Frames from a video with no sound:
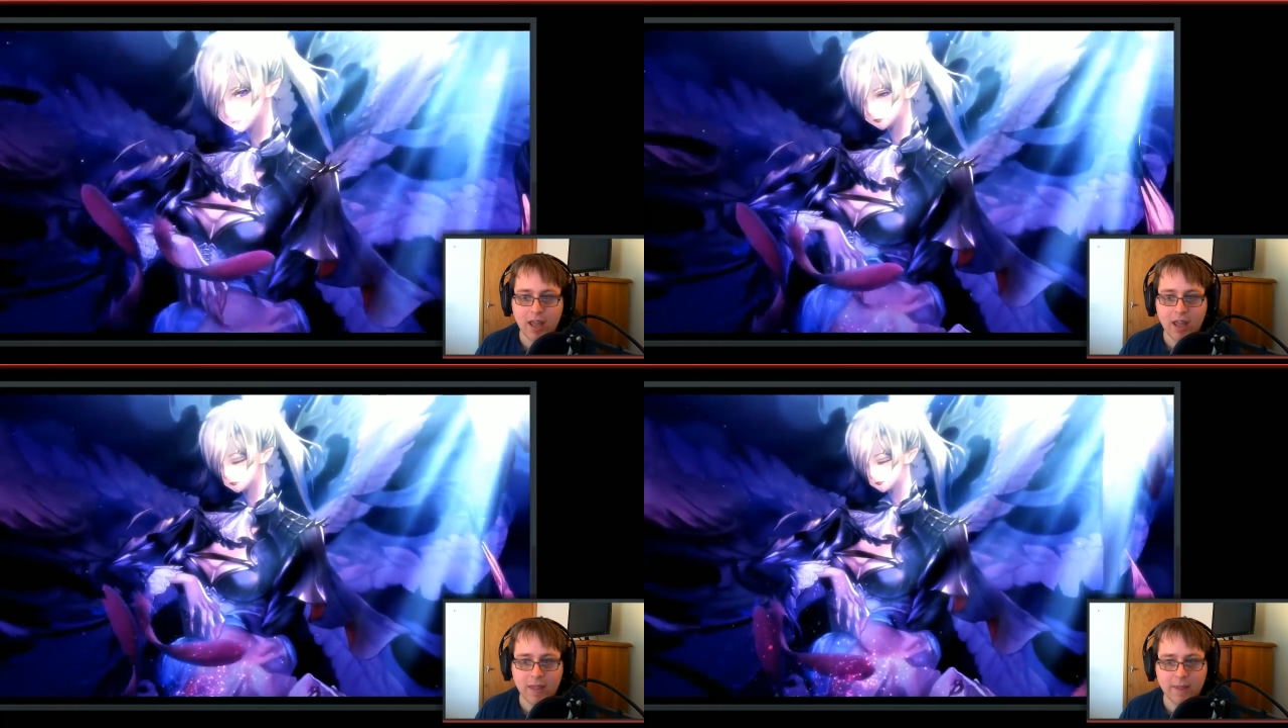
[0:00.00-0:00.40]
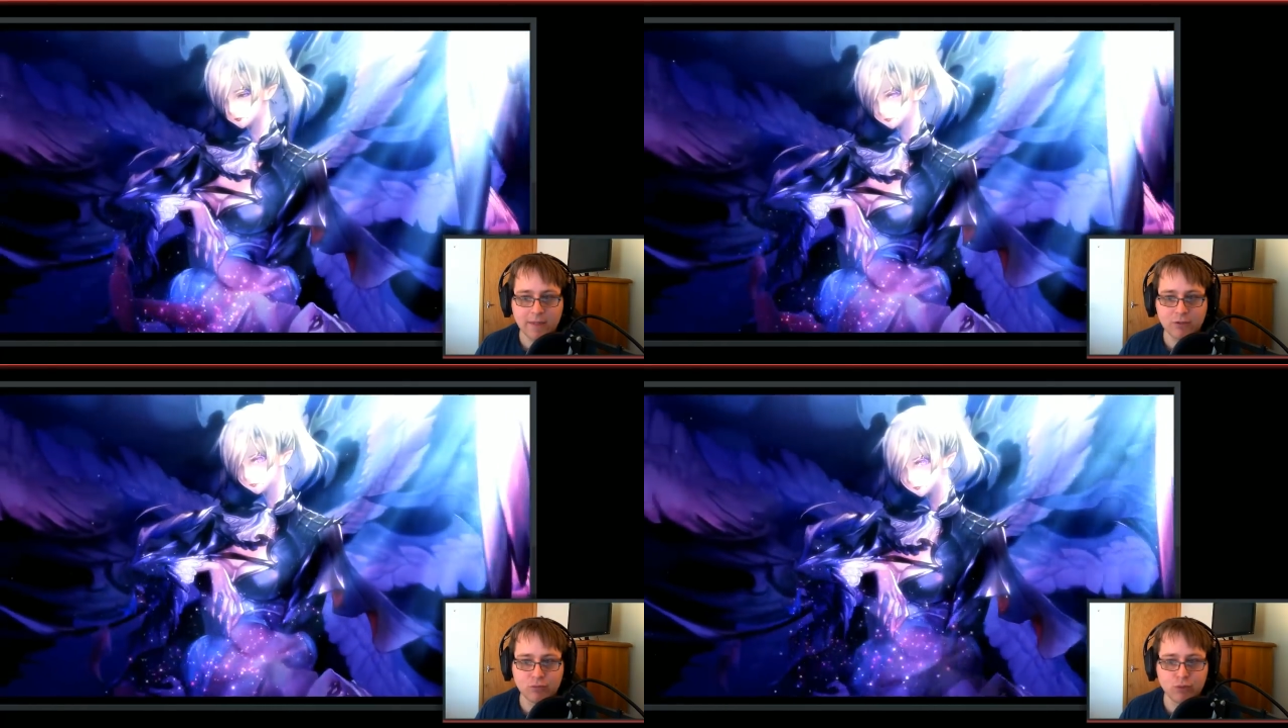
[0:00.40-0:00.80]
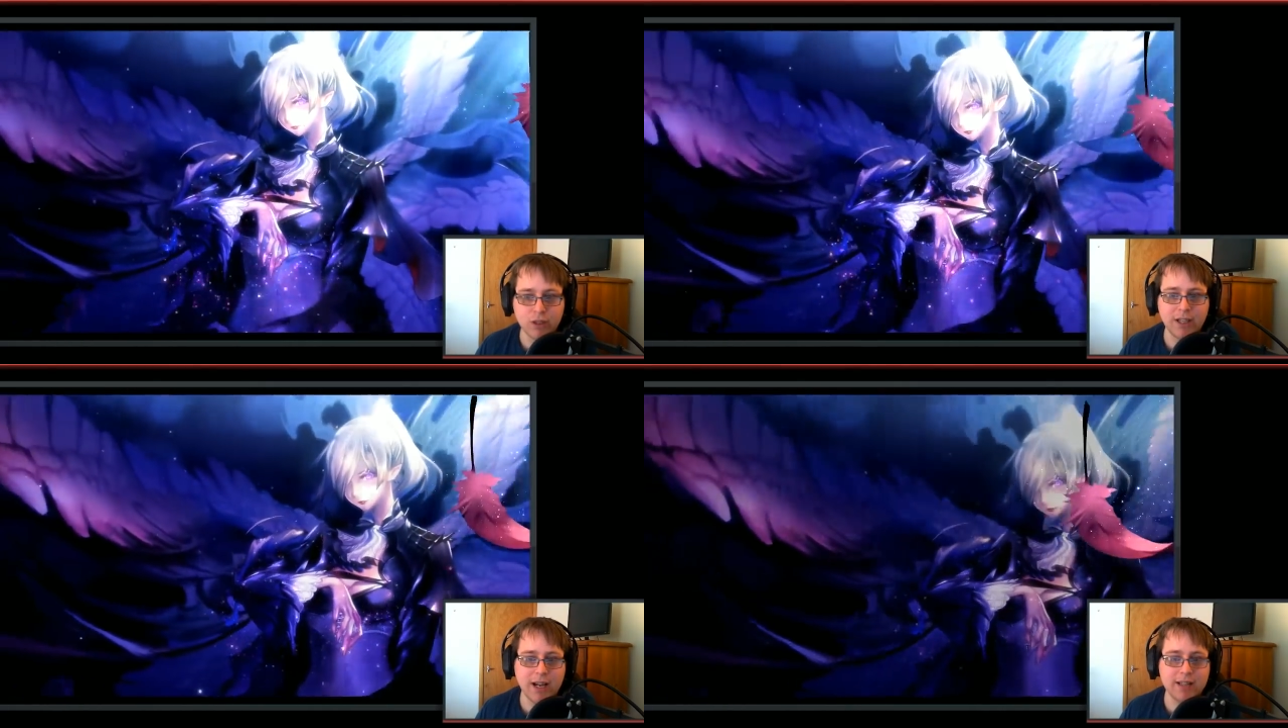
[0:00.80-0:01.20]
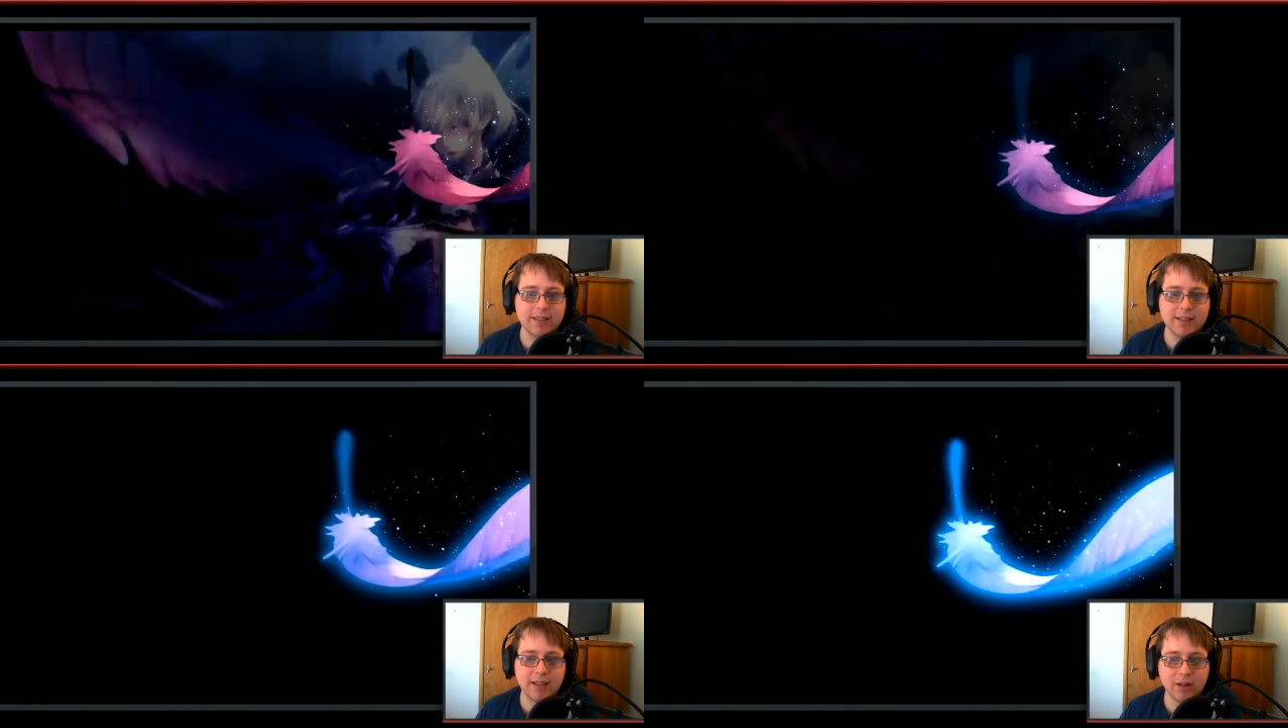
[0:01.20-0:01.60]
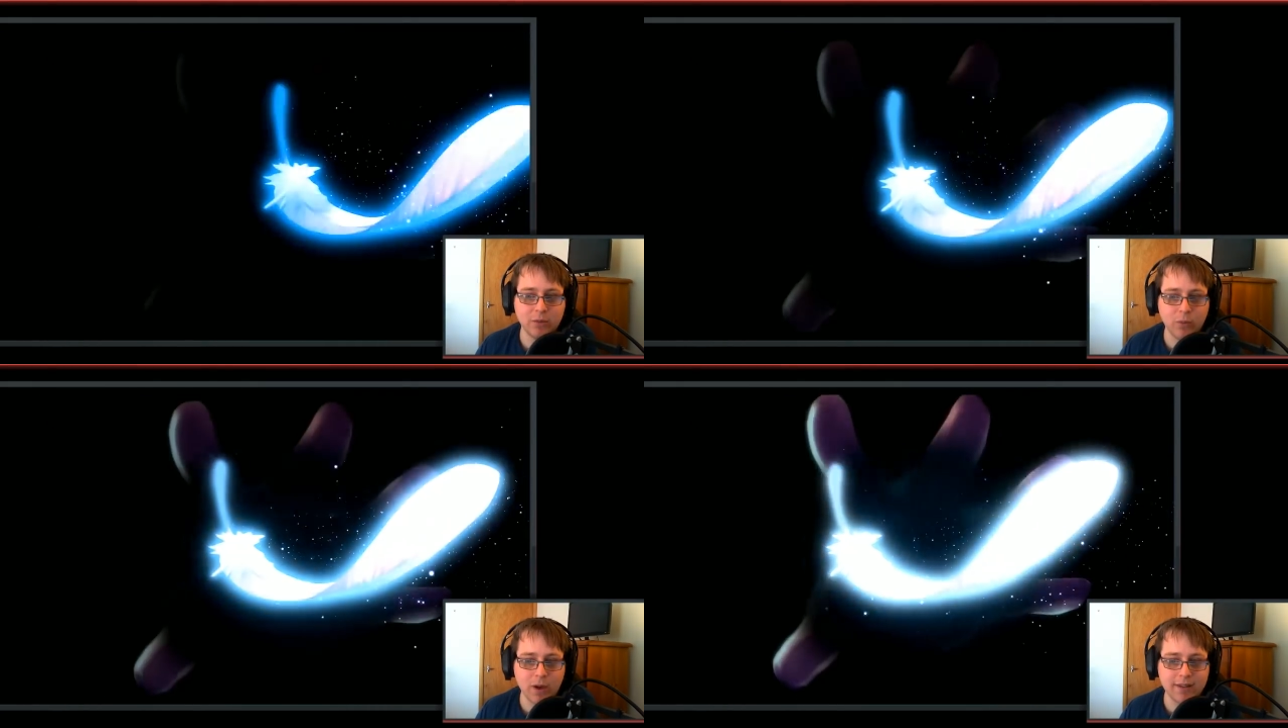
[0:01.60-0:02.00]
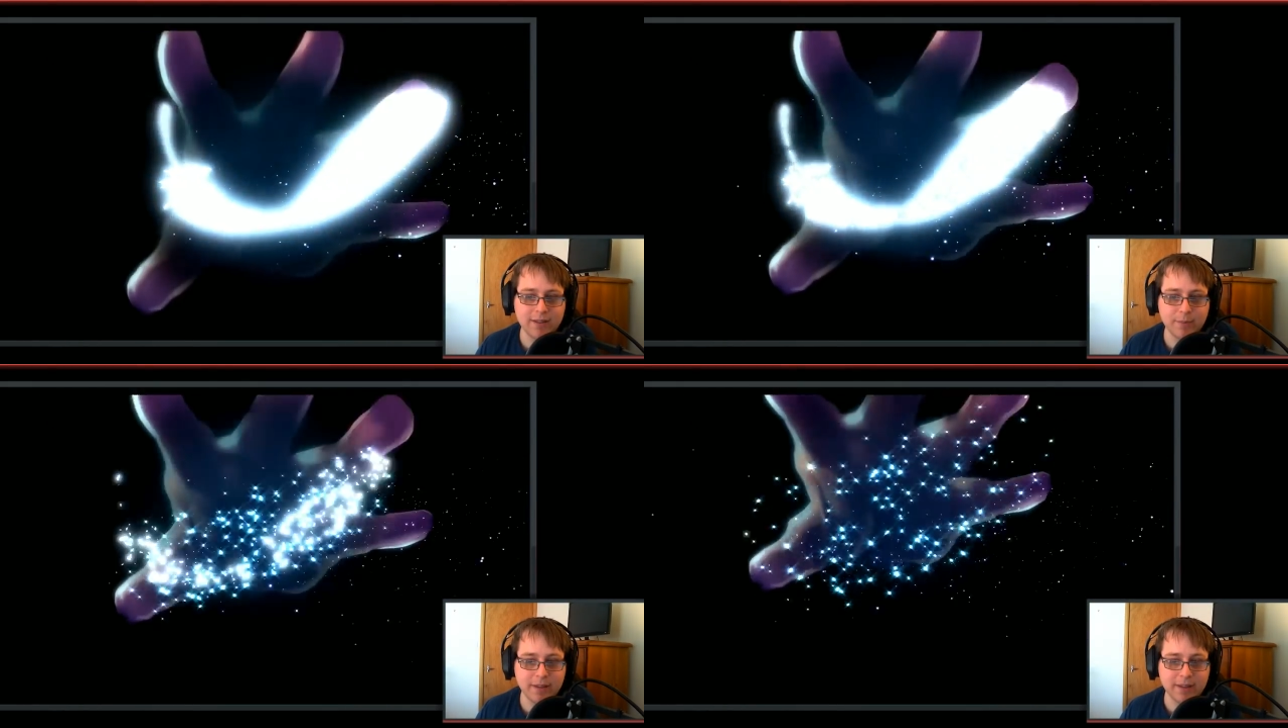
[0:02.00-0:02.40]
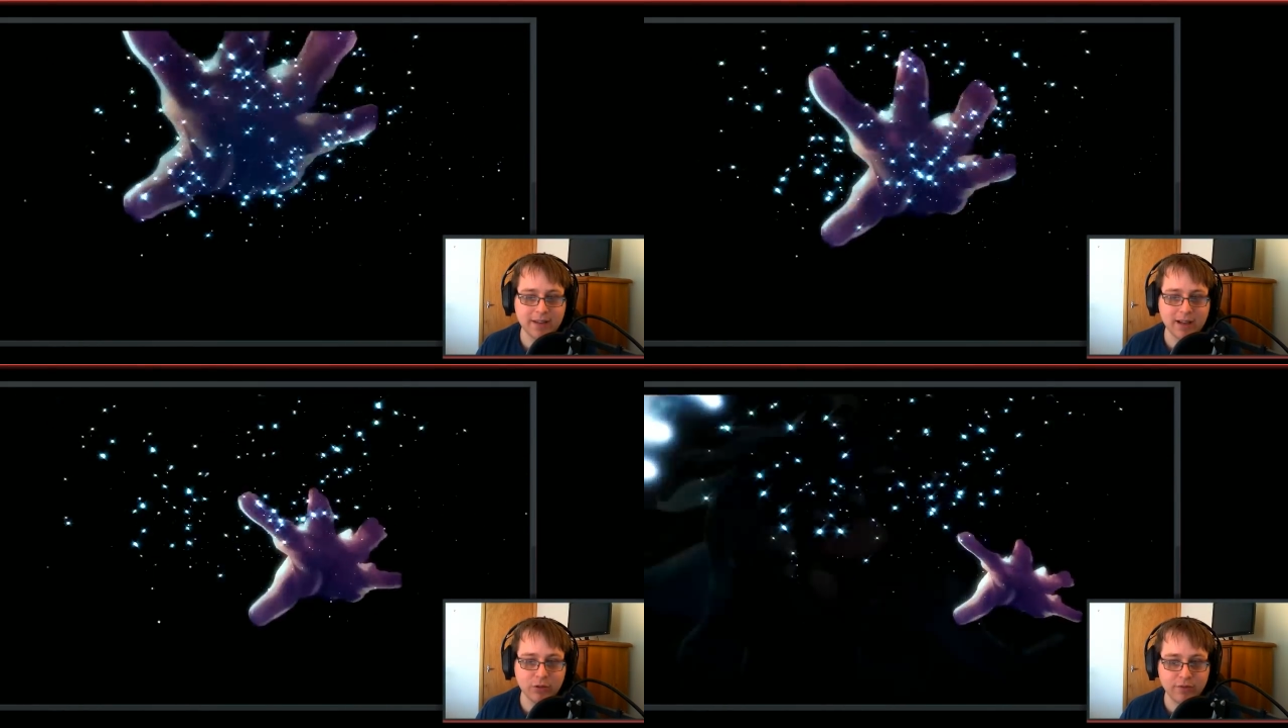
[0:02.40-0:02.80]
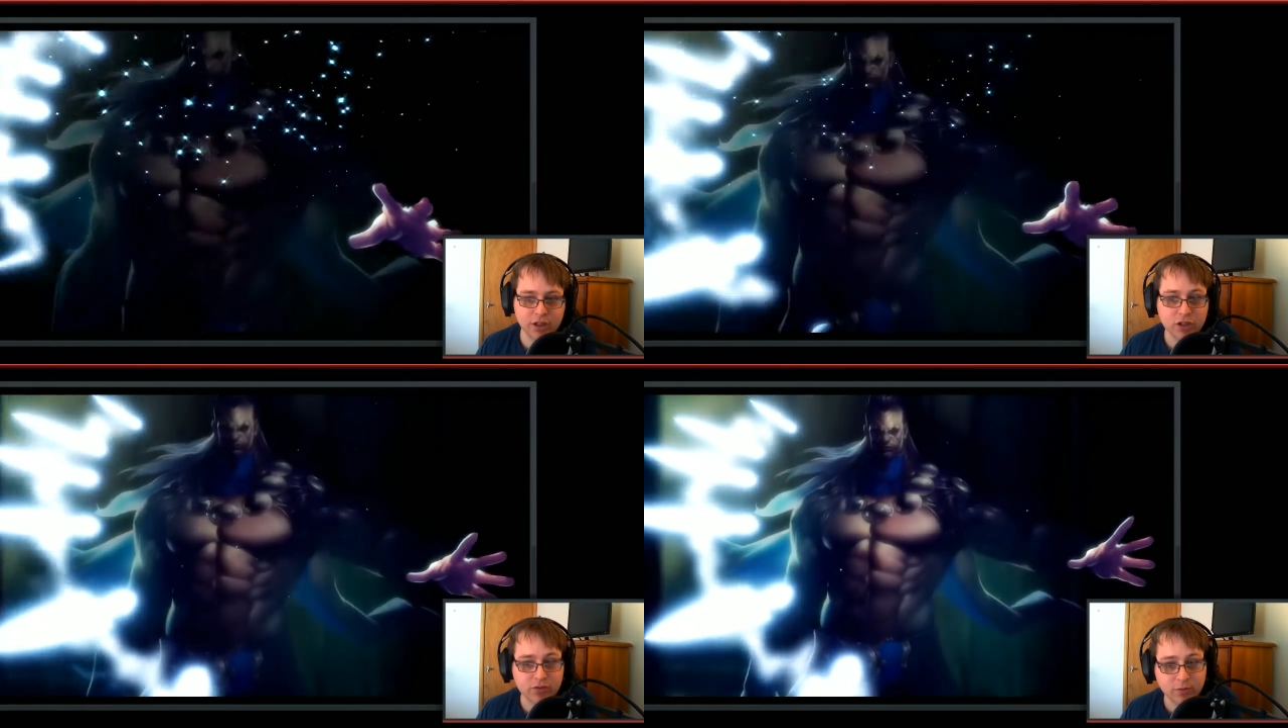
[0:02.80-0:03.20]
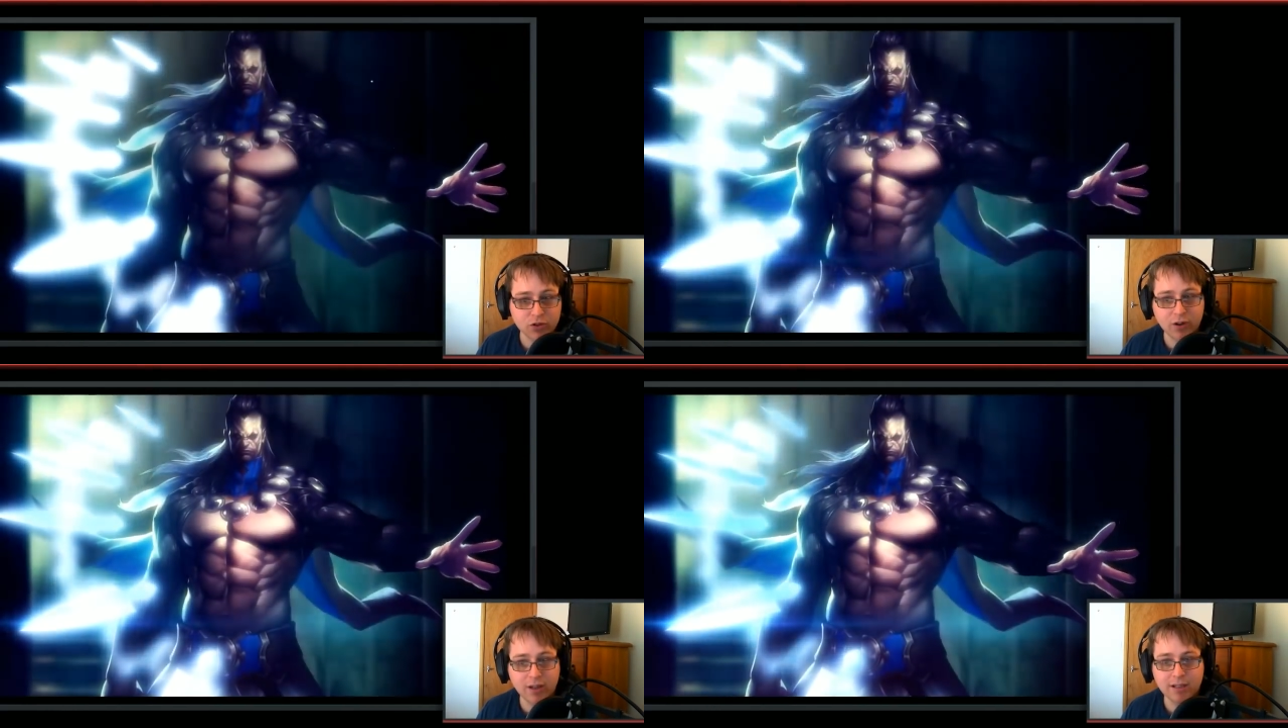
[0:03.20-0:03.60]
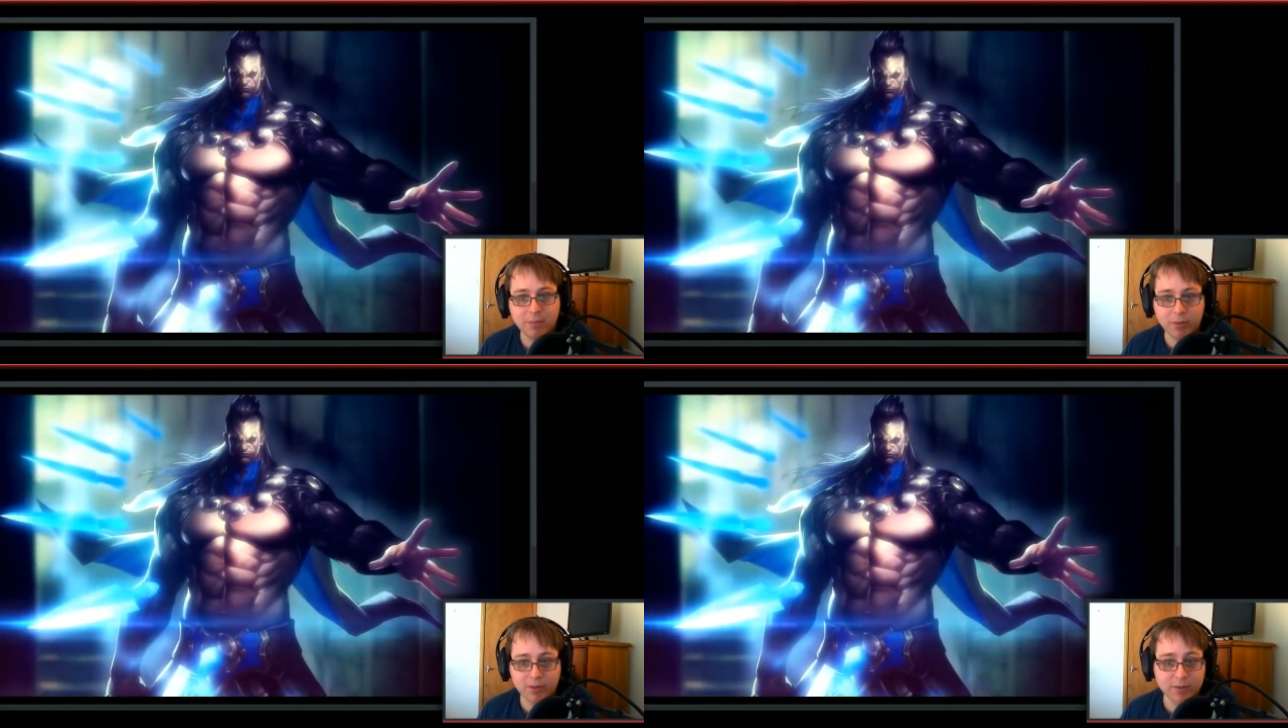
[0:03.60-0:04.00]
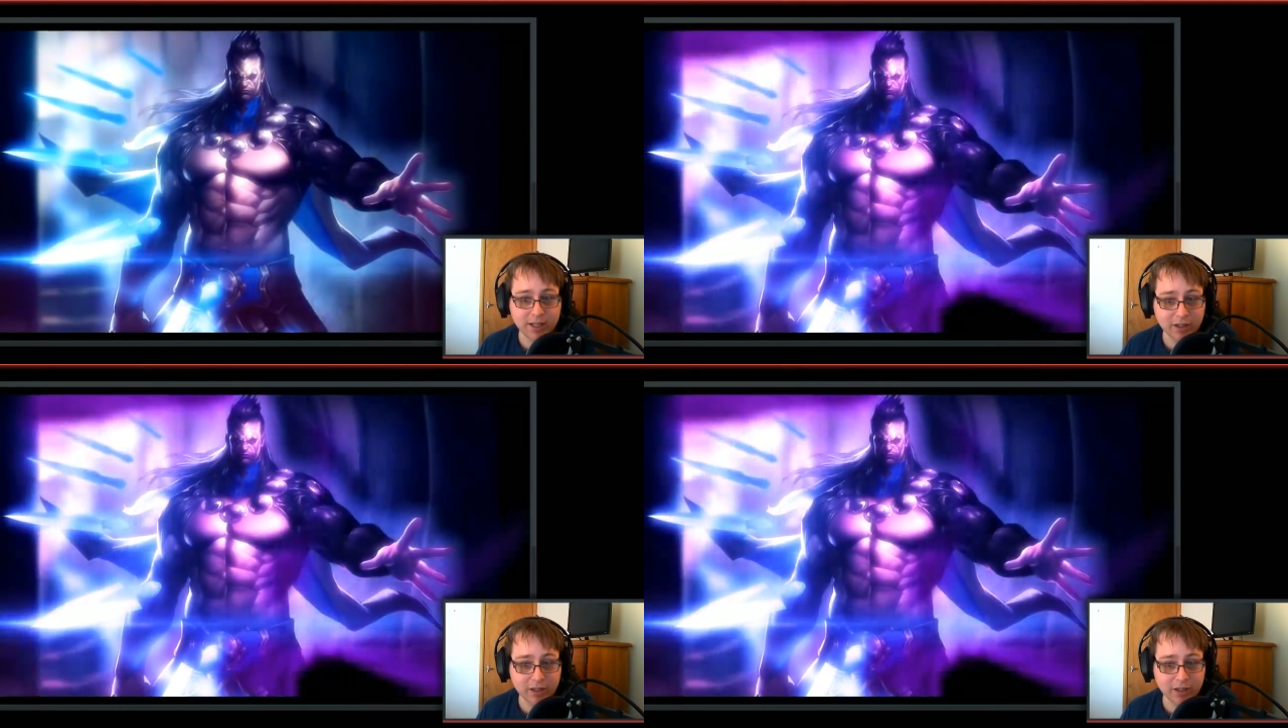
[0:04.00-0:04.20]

It's really hard to tell where some of these cards will fit just from the trailer, but once we take a look